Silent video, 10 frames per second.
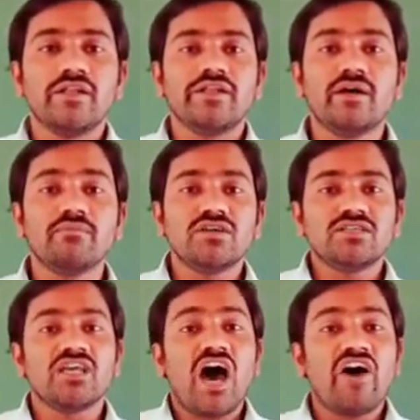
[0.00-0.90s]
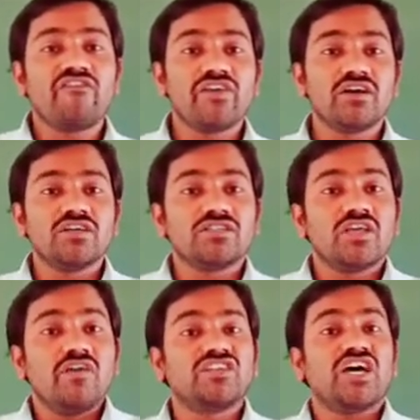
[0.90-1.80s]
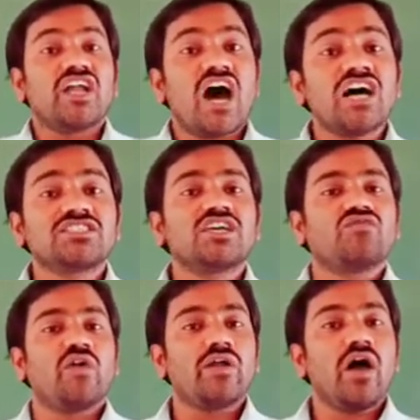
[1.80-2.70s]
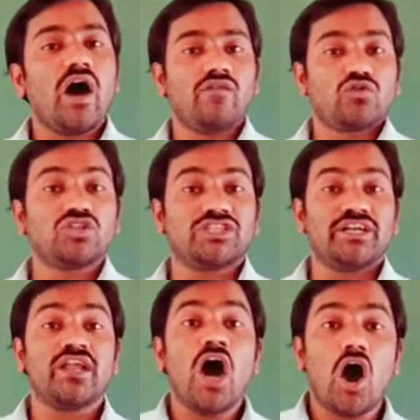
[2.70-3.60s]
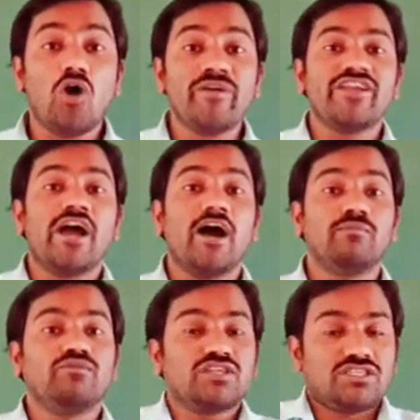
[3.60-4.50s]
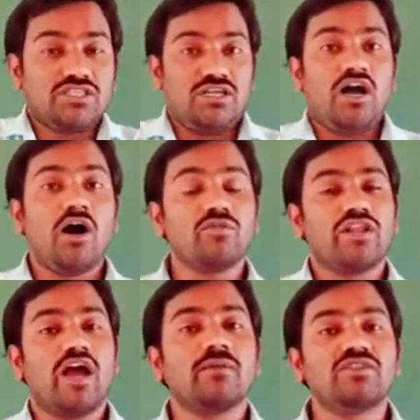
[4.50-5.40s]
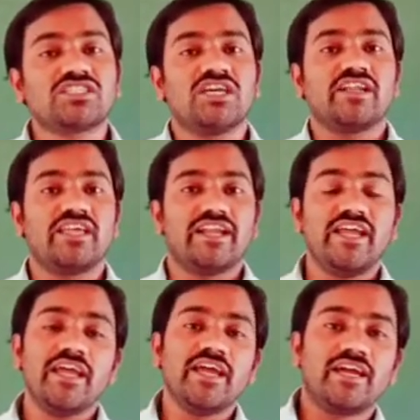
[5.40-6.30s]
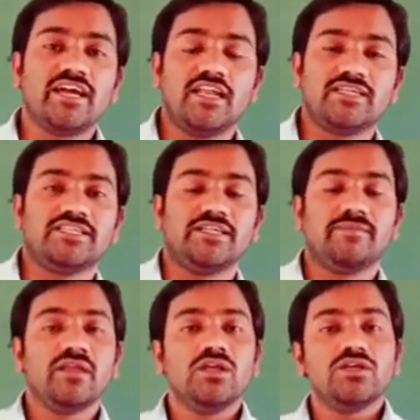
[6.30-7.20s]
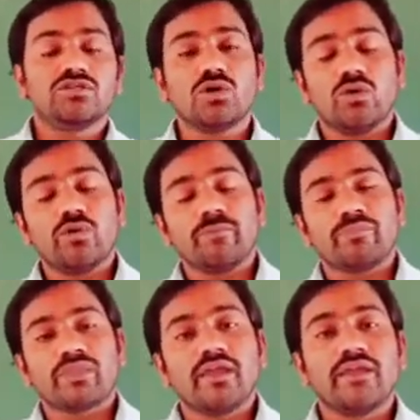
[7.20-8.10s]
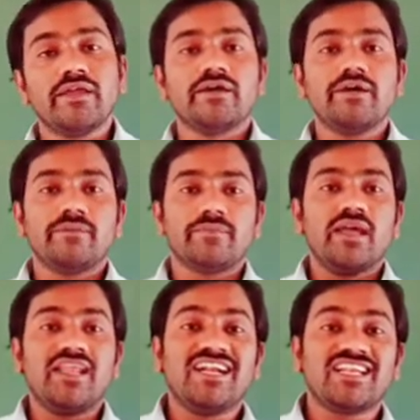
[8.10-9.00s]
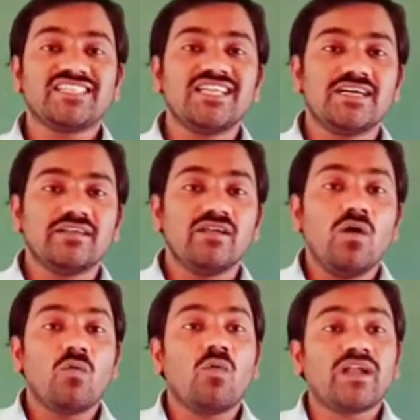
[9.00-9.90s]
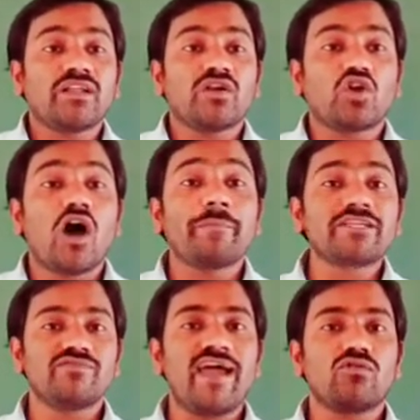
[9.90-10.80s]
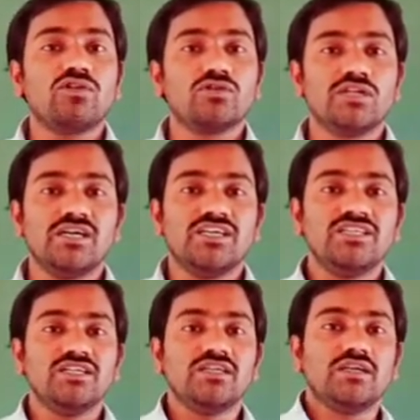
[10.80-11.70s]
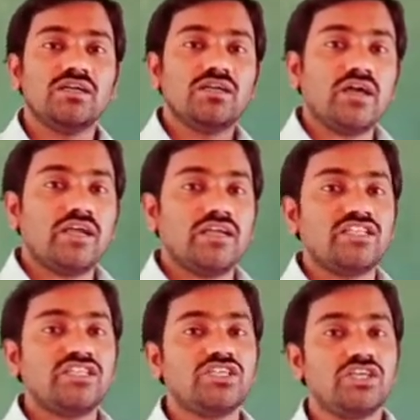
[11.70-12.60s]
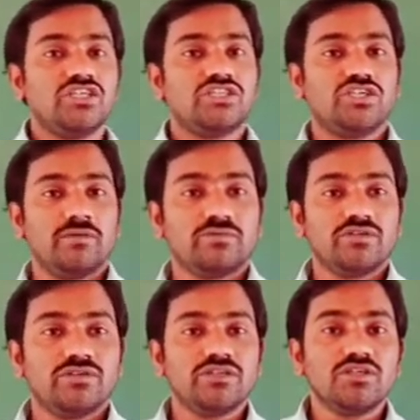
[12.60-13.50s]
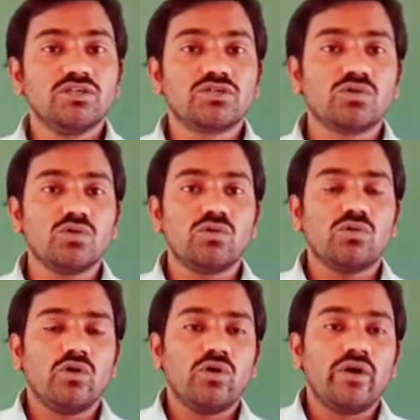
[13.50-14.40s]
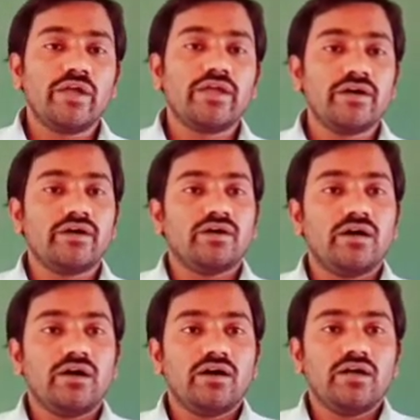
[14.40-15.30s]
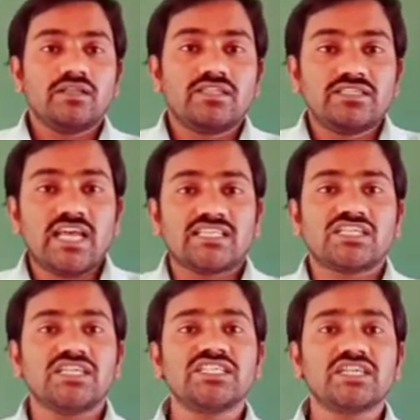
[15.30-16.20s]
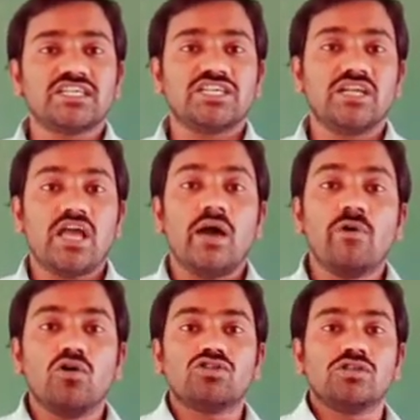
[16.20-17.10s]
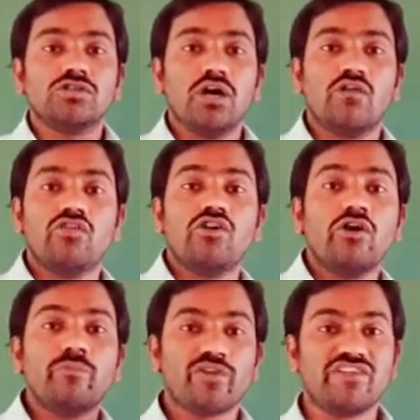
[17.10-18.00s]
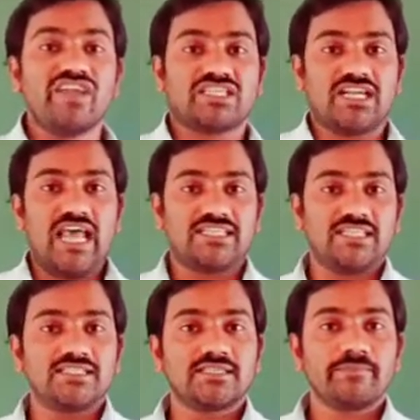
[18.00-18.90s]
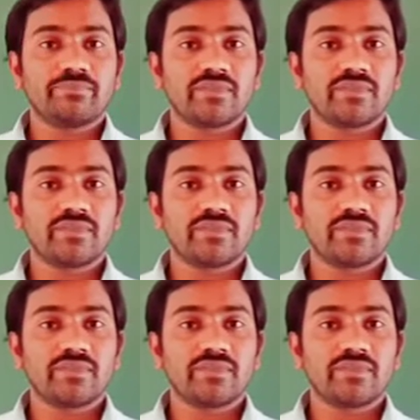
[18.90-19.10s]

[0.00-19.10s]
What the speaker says: Numbers are figures which are answer for our question how many objects are there in a collection. So here let us learn what are the topics we are going to learn in this chapter. So here the just introduction about our previous classes.